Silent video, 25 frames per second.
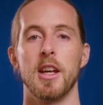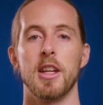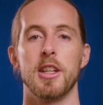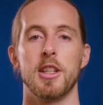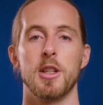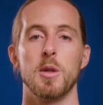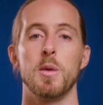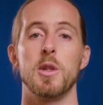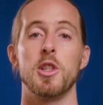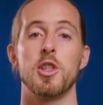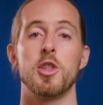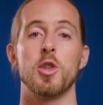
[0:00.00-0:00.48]

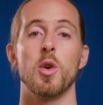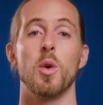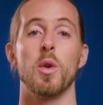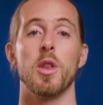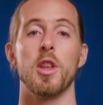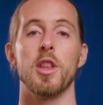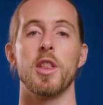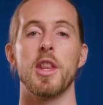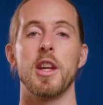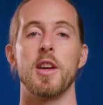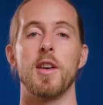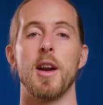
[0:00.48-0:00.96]
to ensure
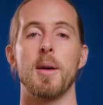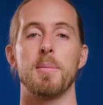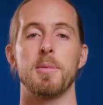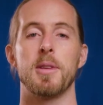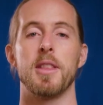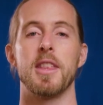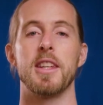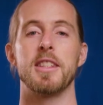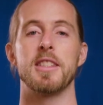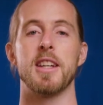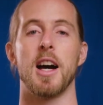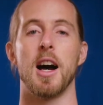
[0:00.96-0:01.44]
that they're up
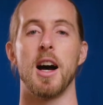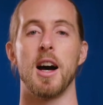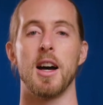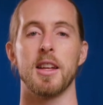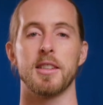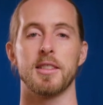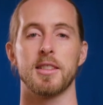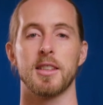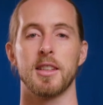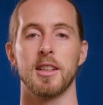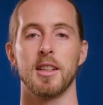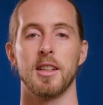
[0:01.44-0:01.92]
to the
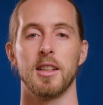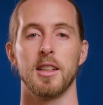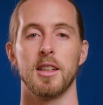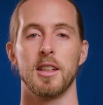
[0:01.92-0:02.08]
task.